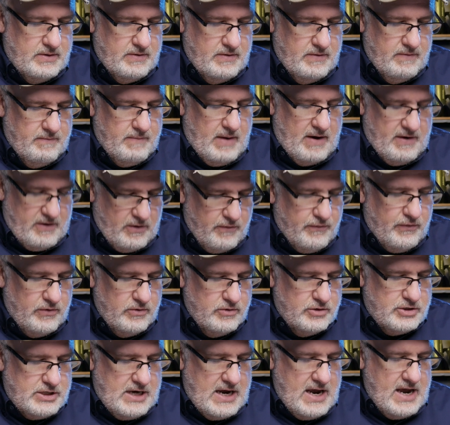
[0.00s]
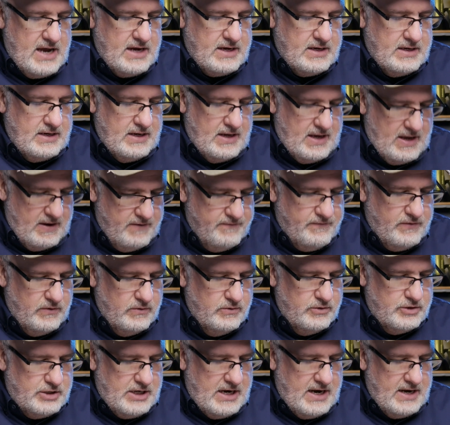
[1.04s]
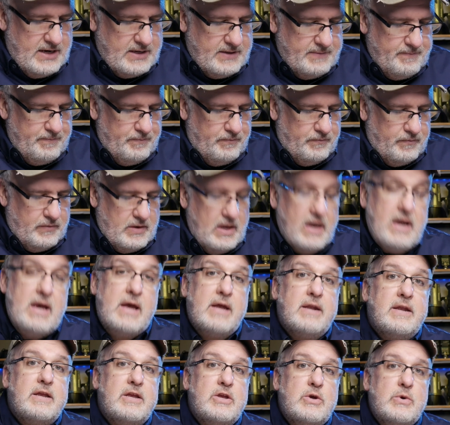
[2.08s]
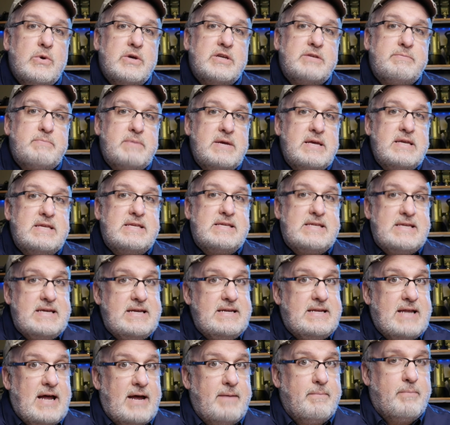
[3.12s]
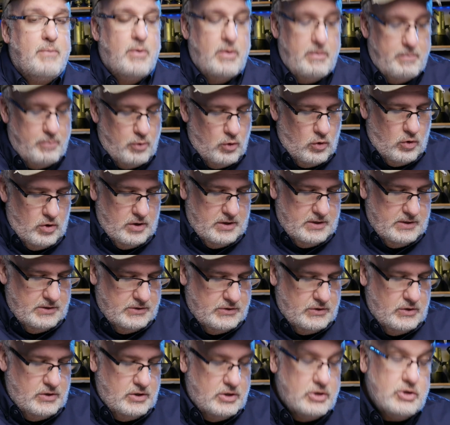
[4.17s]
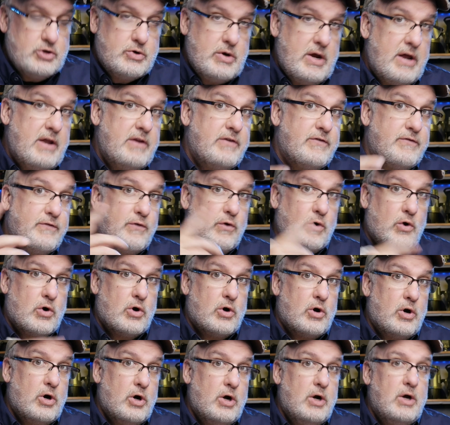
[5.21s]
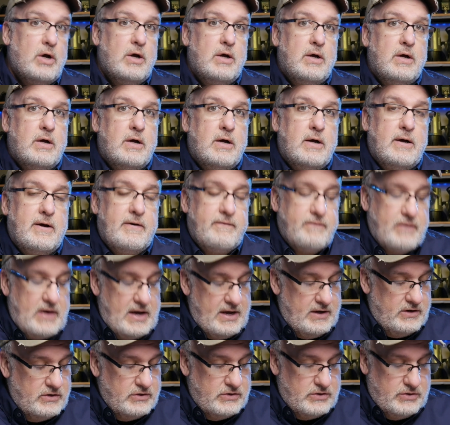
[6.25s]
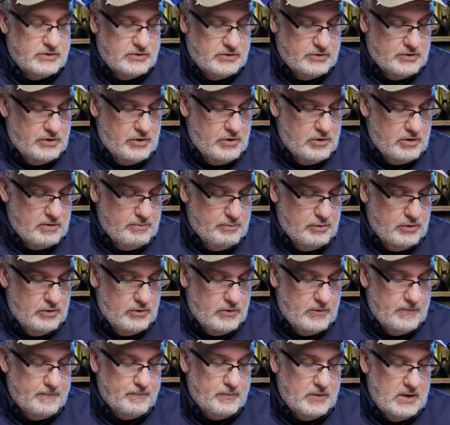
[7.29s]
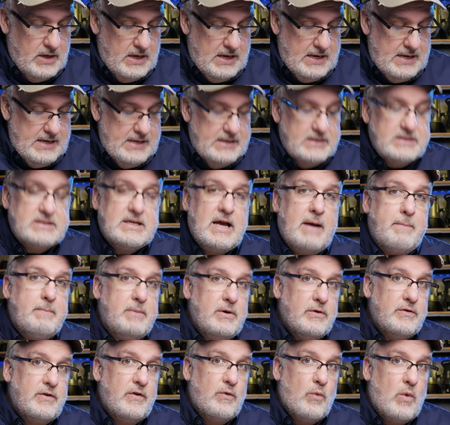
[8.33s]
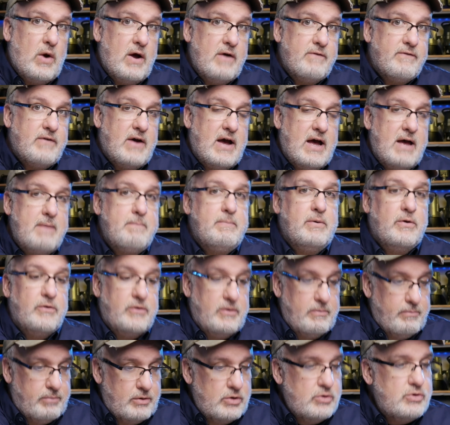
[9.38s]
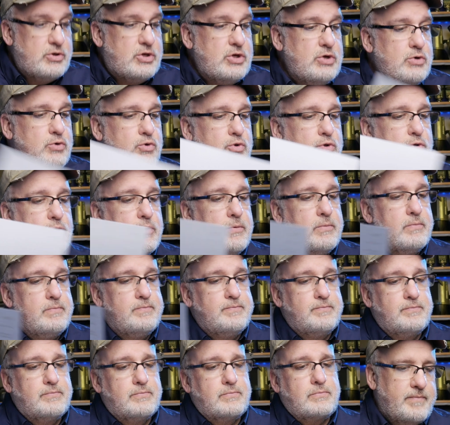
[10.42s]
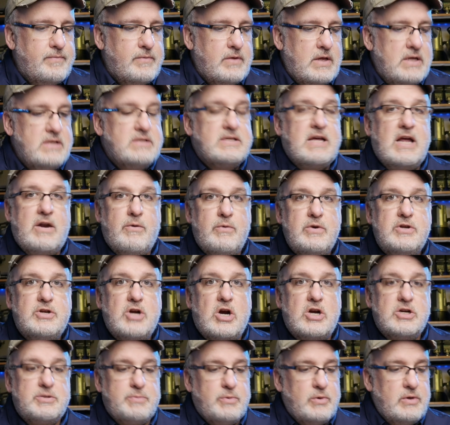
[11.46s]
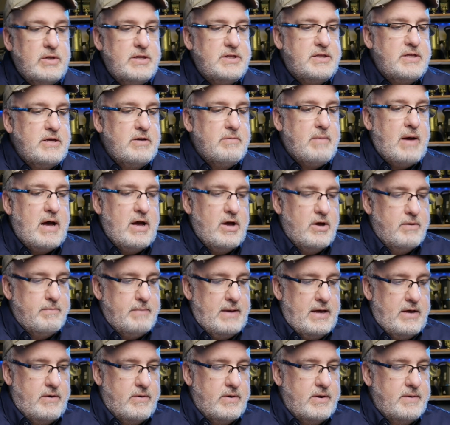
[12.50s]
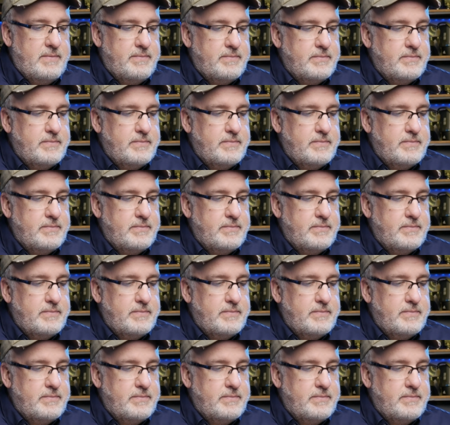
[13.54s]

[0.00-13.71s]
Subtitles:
microphone jack, a headphone jack, and a USB-C type port, so you can transfer files to your computer. It's got built-in Wi-Fi, built-in Bluetooth, and it's got a rechargeable lithium-ion battery.